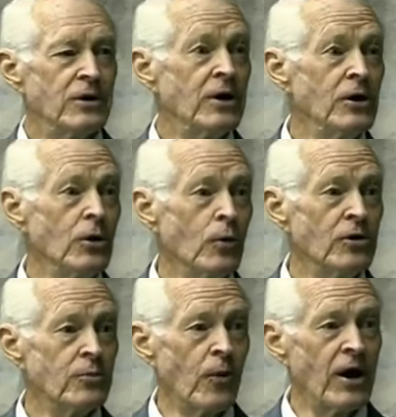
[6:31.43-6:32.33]
Then you would
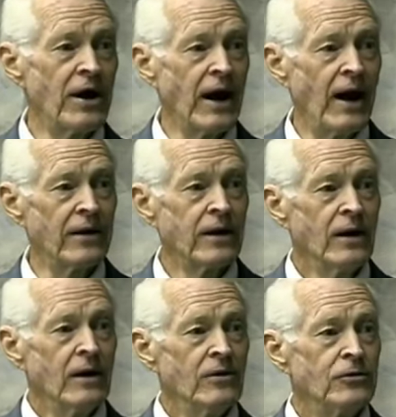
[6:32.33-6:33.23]
spread it out
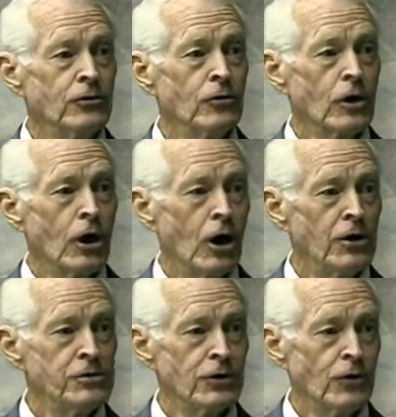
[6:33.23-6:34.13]
to
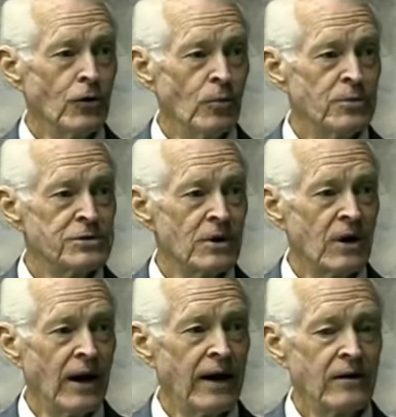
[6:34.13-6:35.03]
larger groups
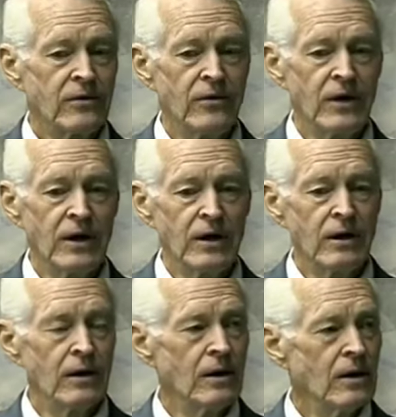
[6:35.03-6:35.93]
like
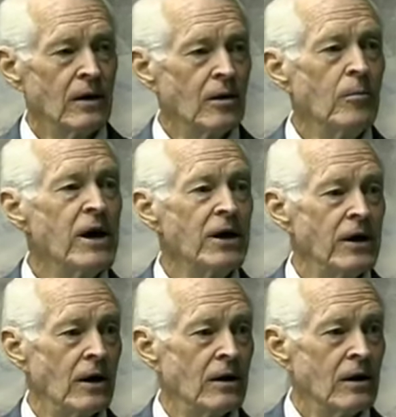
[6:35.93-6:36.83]
the
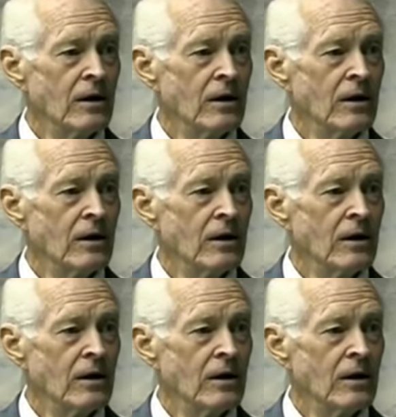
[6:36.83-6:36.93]
media